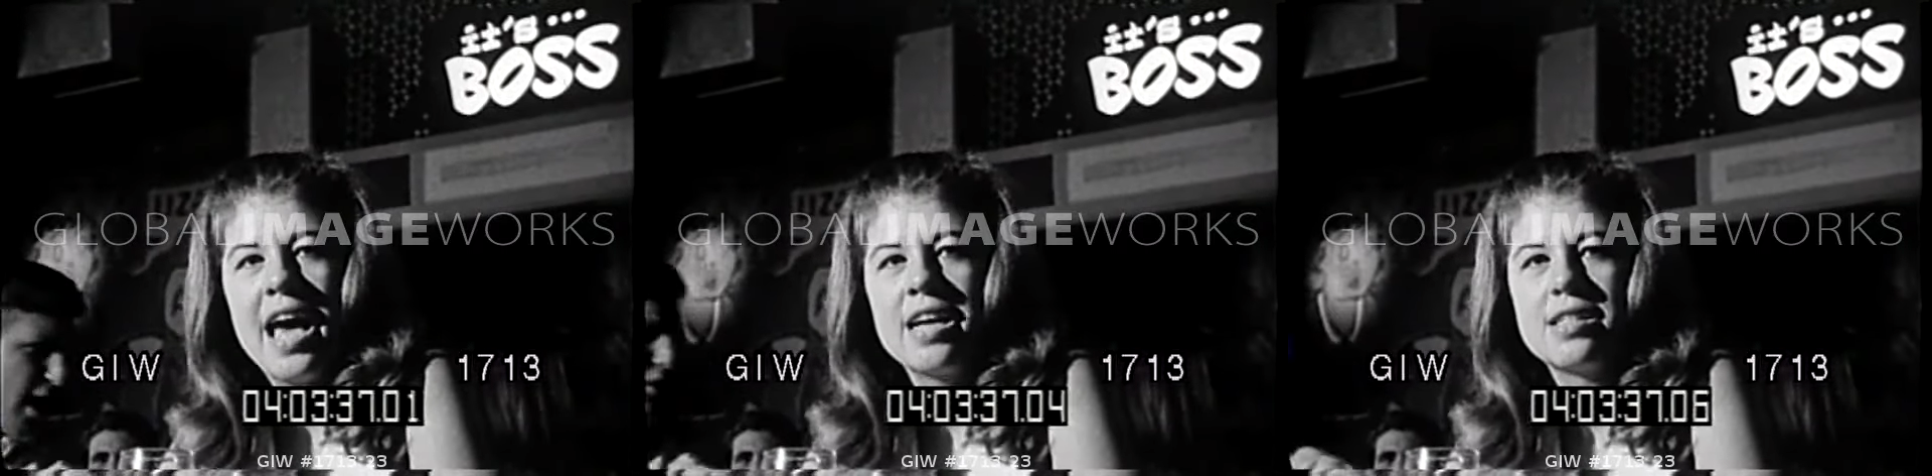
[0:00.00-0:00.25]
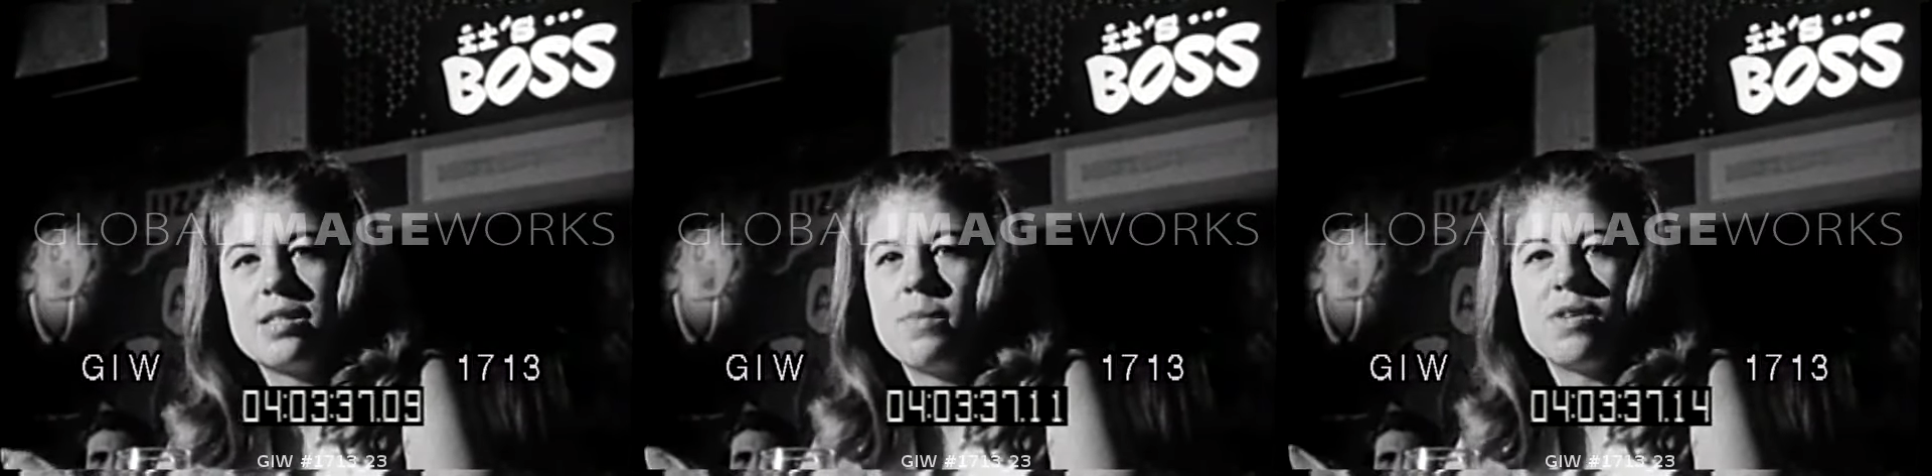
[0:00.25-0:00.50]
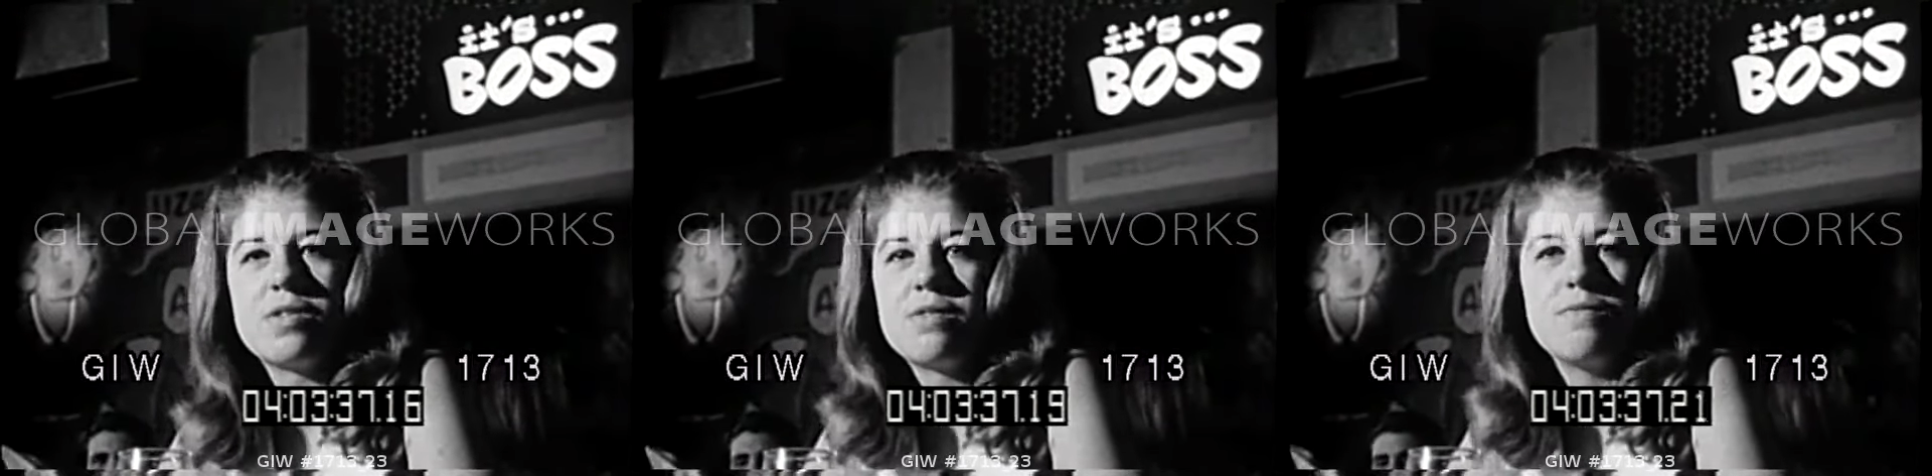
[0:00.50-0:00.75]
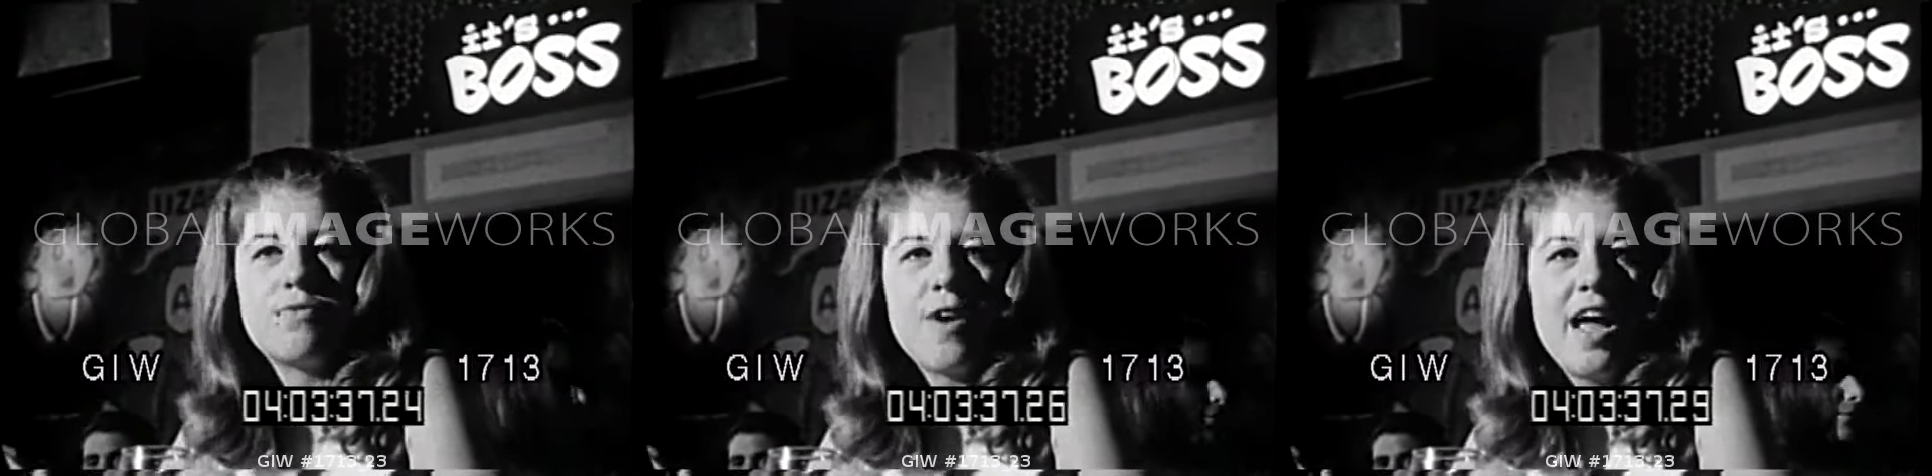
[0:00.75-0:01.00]
it's the most
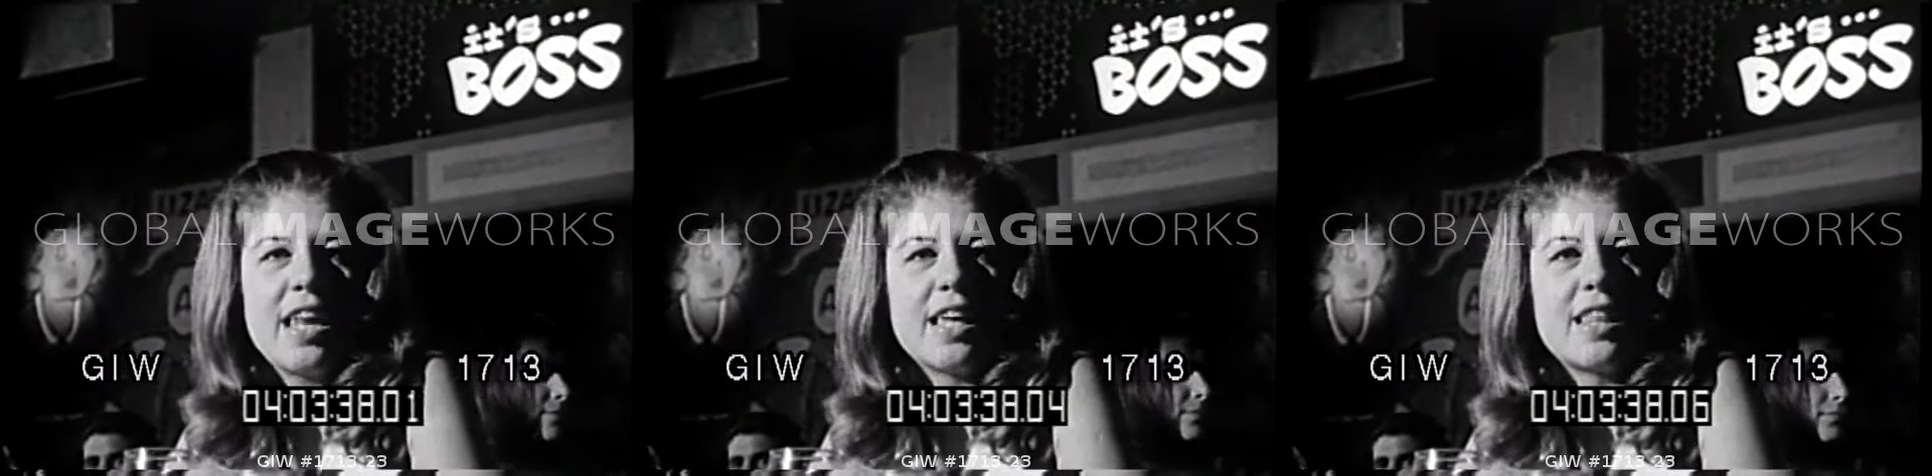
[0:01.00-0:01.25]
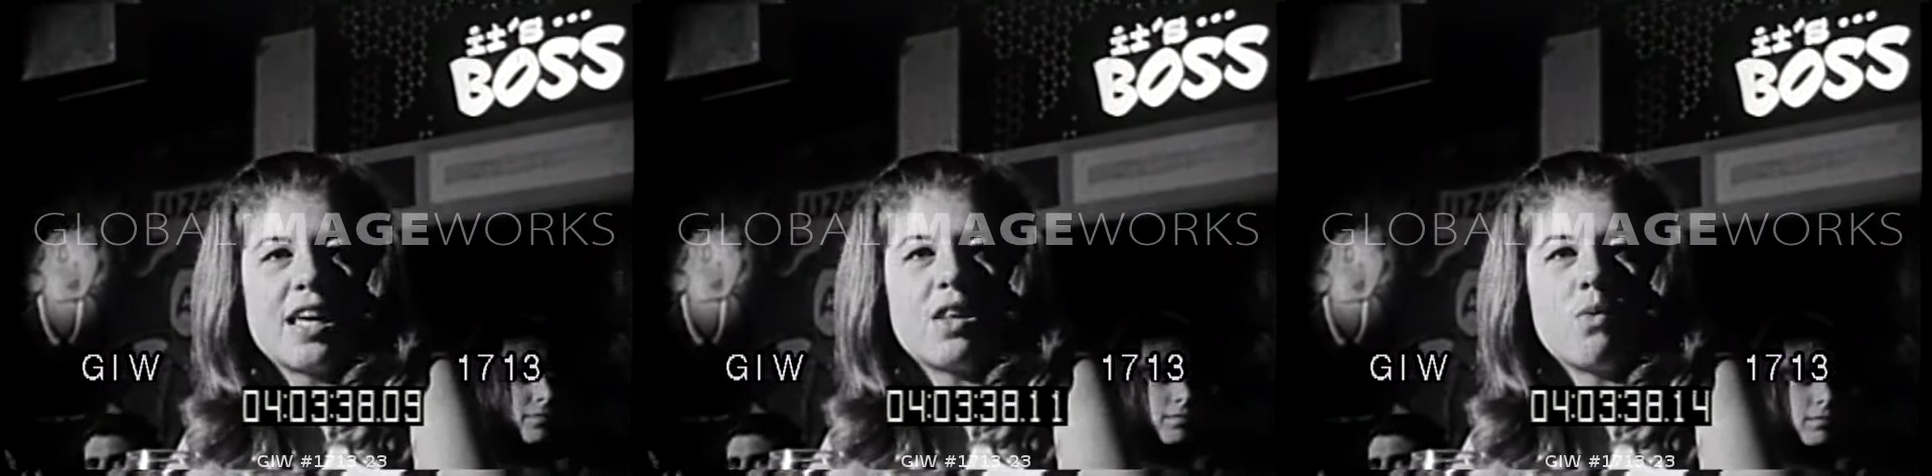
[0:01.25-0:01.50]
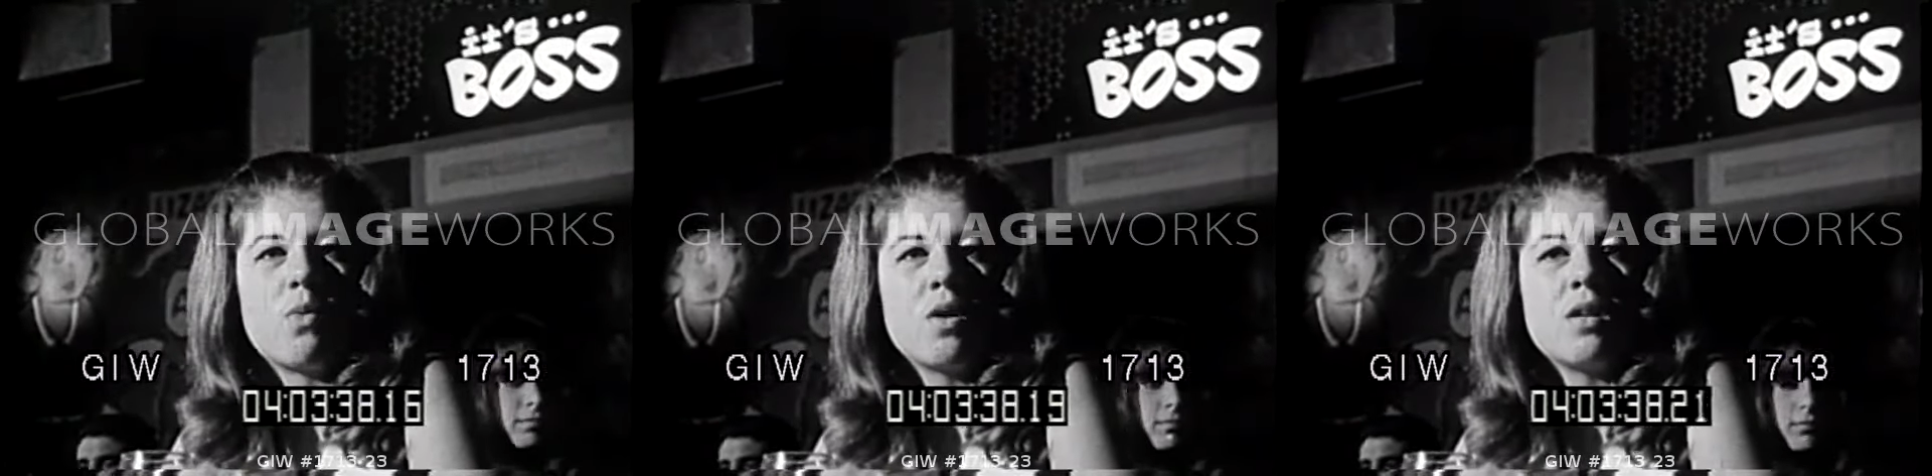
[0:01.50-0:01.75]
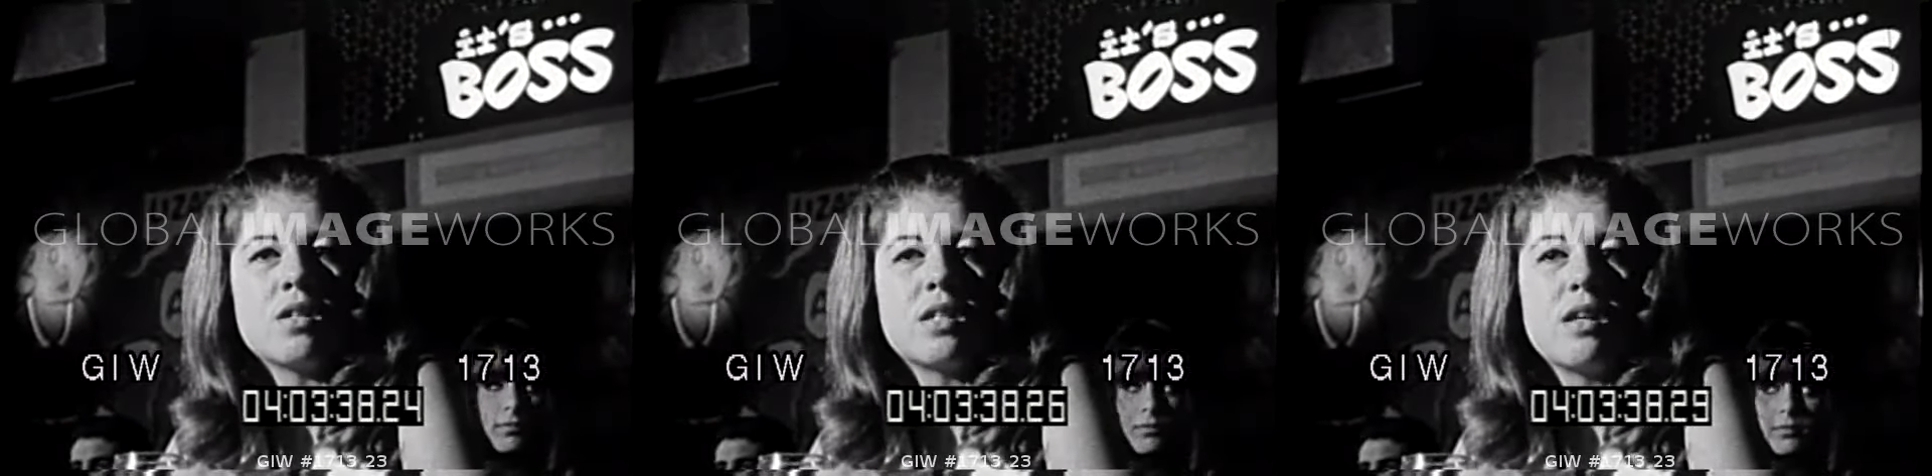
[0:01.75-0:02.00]
frightening thing in the
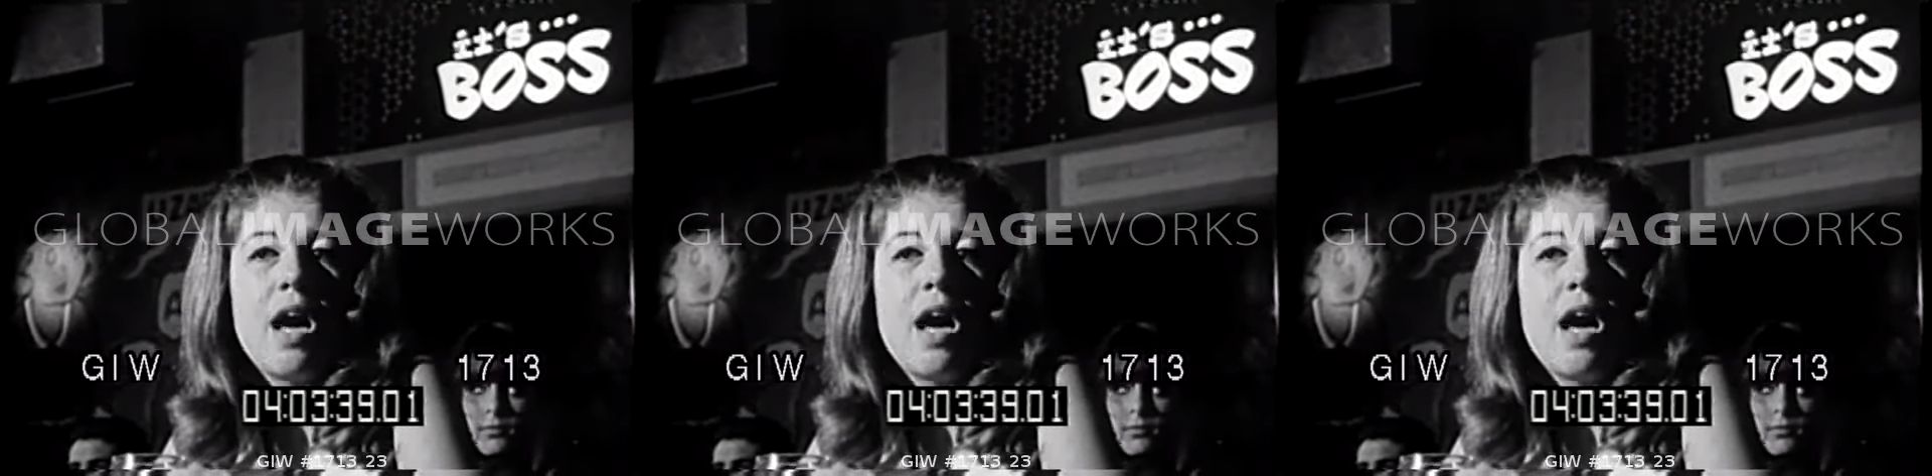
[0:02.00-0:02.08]
world.